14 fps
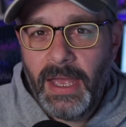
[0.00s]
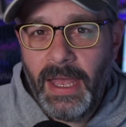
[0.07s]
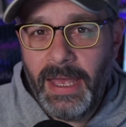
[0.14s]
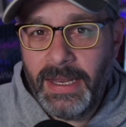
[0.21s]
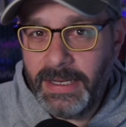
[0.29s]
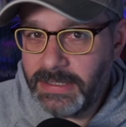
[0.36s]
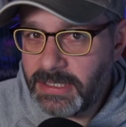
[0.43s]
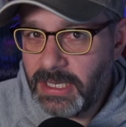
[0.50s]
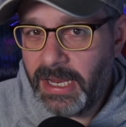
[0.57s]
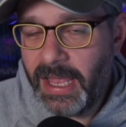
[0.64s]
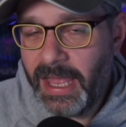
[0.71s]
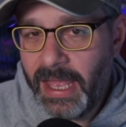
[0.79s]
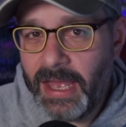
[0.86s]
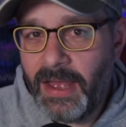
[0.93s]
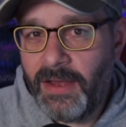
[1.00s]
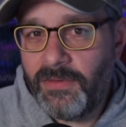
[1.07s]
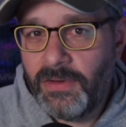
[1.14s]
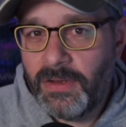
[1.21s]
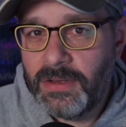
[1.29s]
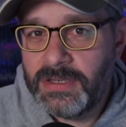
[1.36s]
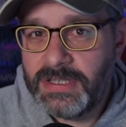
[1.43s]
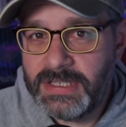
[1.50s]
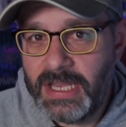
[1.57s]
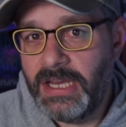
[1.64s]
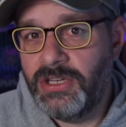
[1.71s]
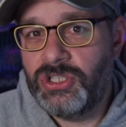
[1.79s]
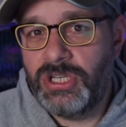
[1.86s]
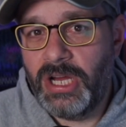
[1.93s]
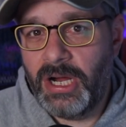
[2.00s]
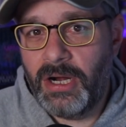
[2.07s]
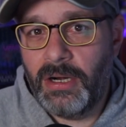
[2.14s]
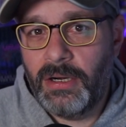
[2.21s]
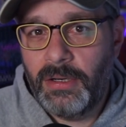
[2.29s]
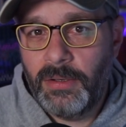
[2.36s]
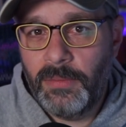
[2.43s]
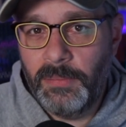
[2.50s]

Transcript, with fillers: and it's going to have State Share